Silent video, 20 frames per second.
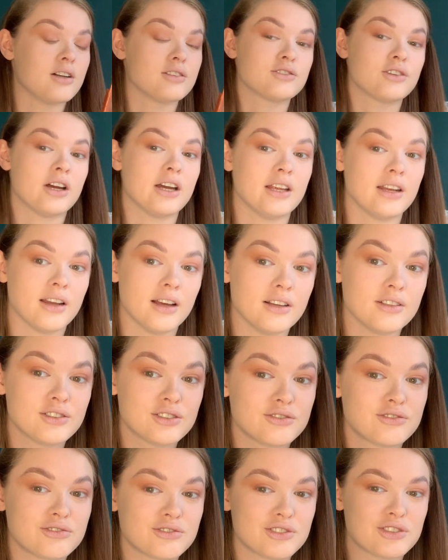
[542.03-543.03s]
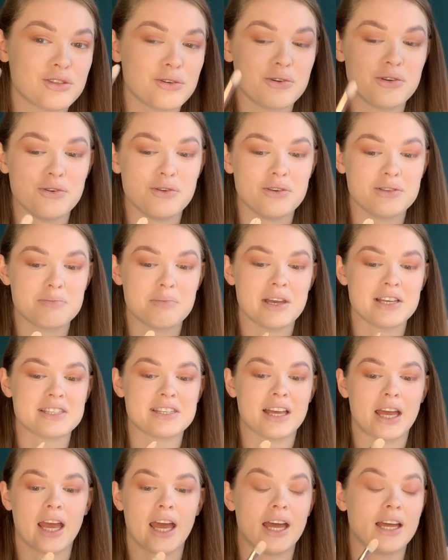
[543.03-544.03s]
I'll show you as best
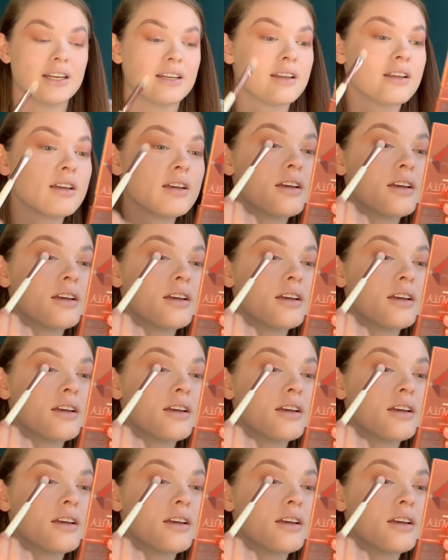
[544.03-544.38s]
I can.